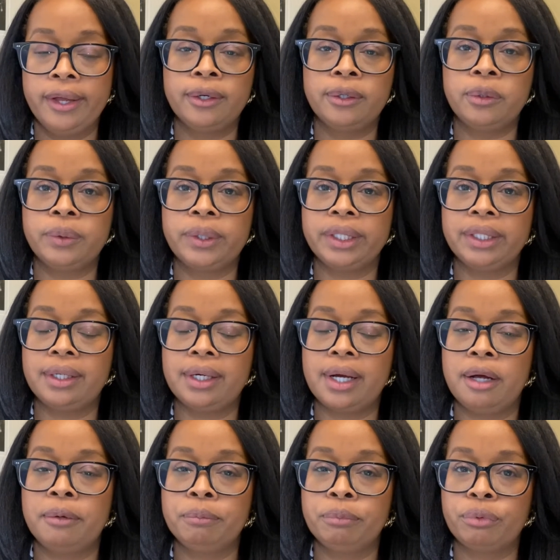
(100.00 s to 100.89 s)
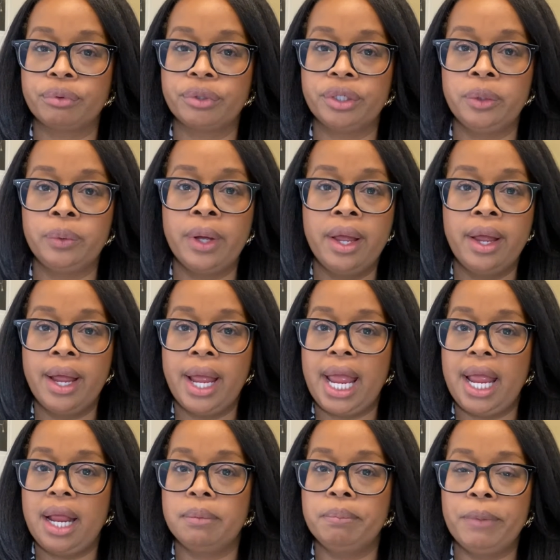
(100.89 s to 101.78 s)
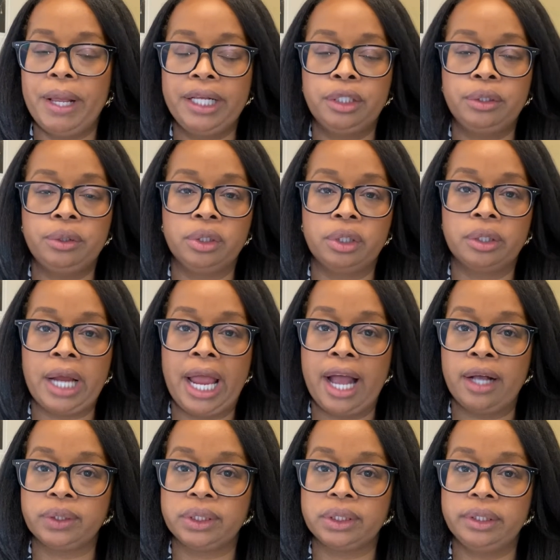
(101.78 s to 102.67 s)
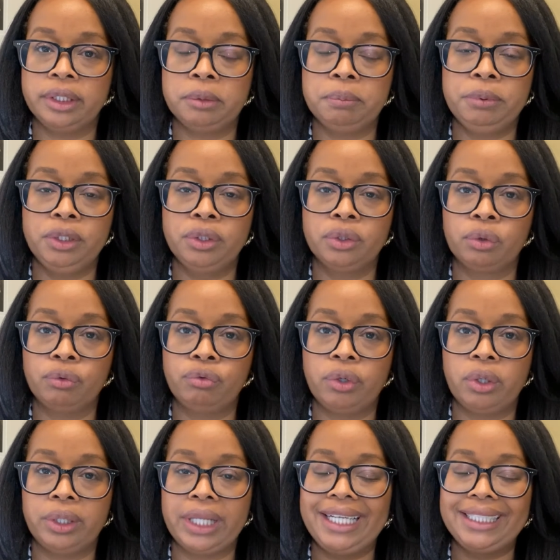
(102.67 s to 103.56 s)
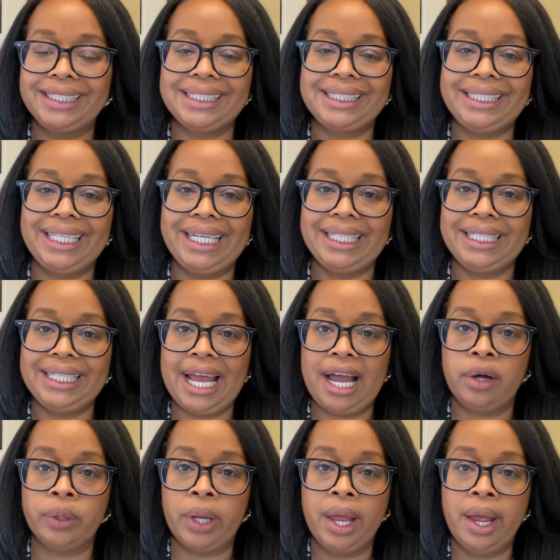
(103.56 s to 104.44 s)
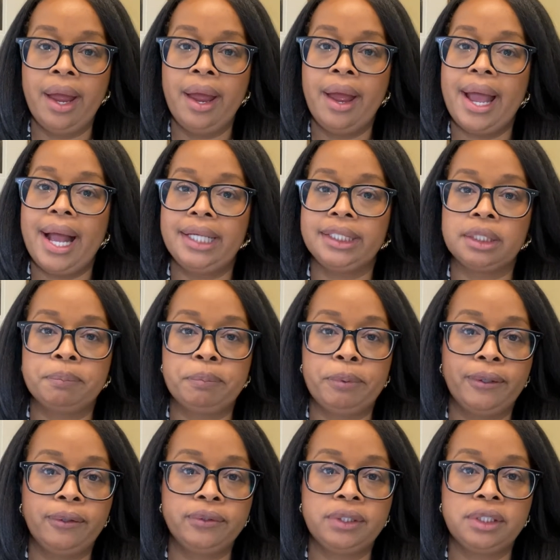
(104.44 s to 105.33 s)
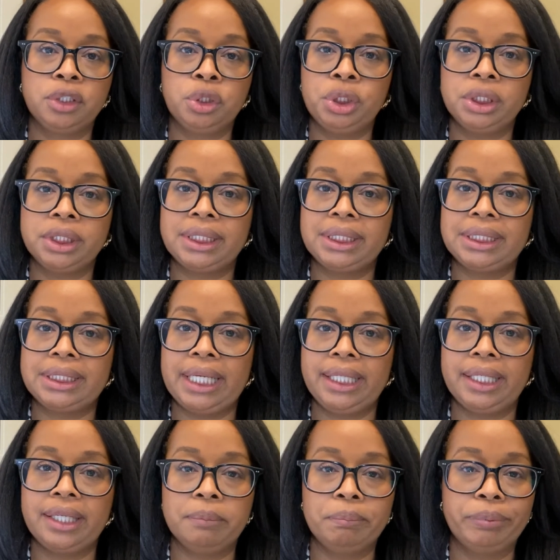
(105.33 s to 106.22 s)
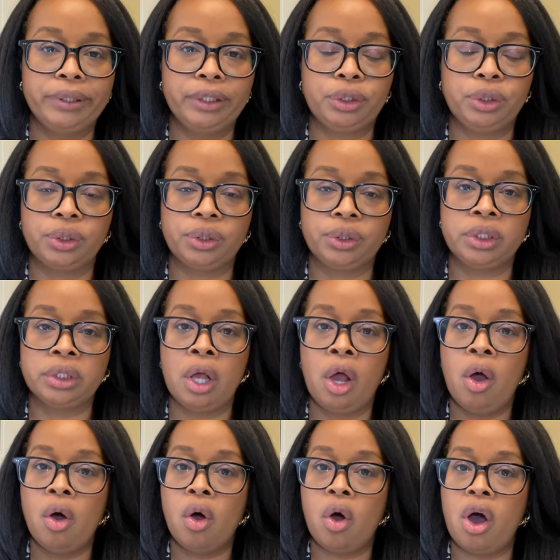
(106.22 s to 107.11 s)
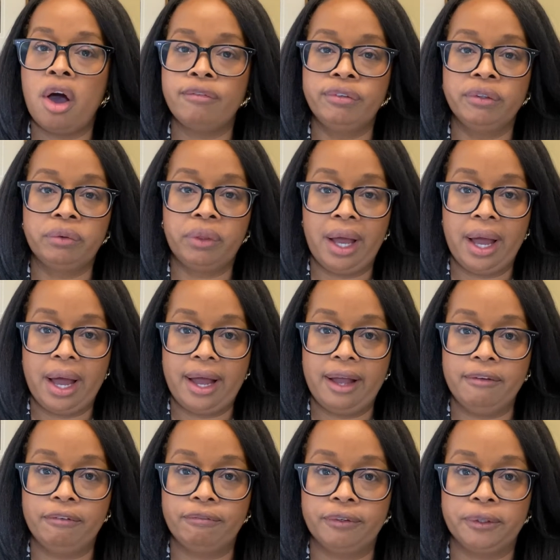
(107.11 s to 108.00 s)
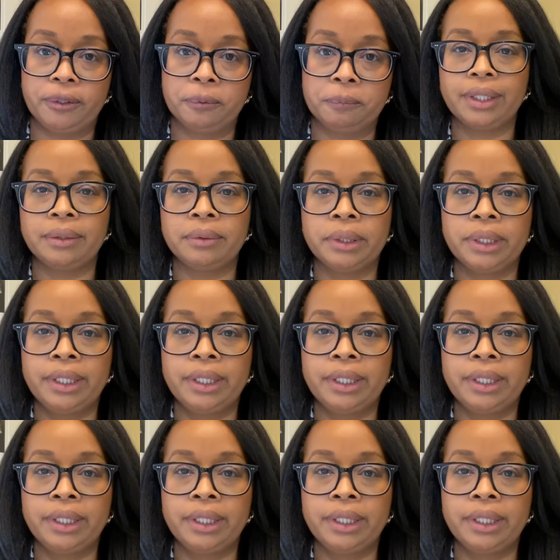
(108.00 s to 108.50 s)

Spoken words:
who can come through and make your house look beautiful and stand out, as opposed to just taking pictures off of the iPhone.